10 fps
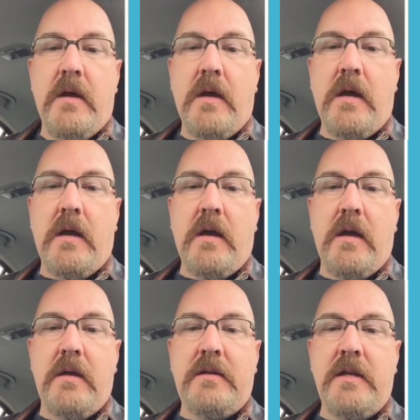
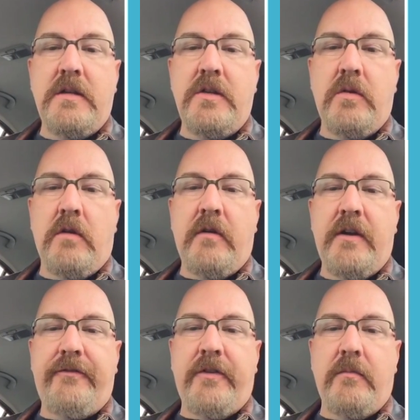Uh, did you
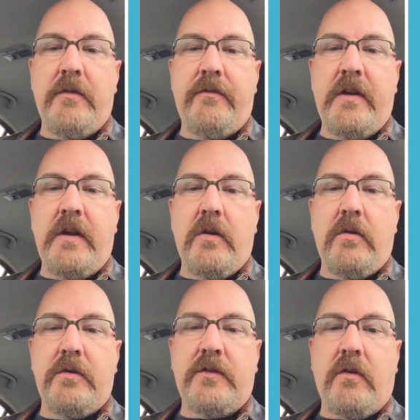already film the
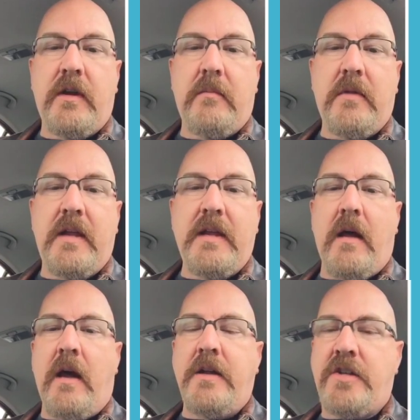video? Sorry, I'm late.
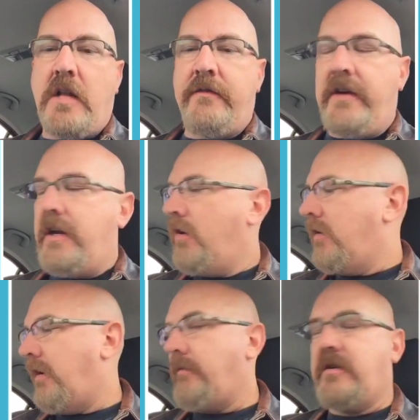Yeah, I shot the
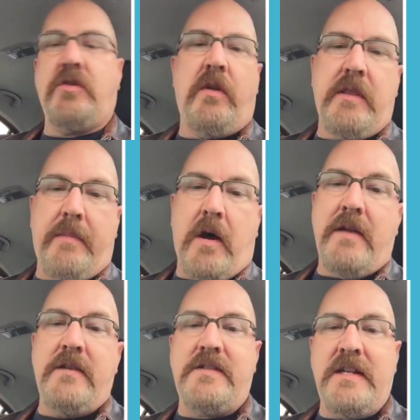video and I'm just showing the
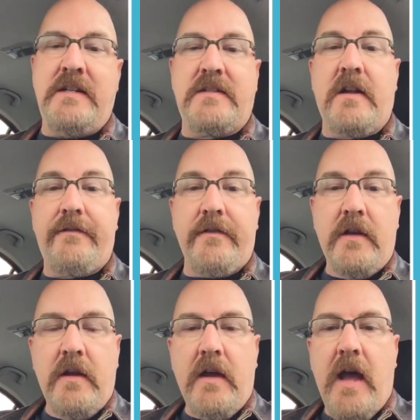behind the scenes stuff
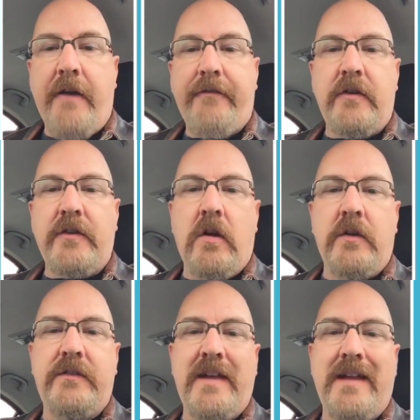after it's
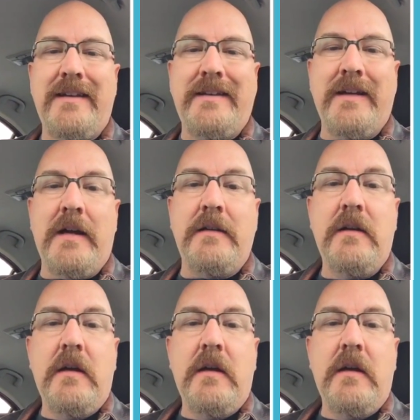all said and done.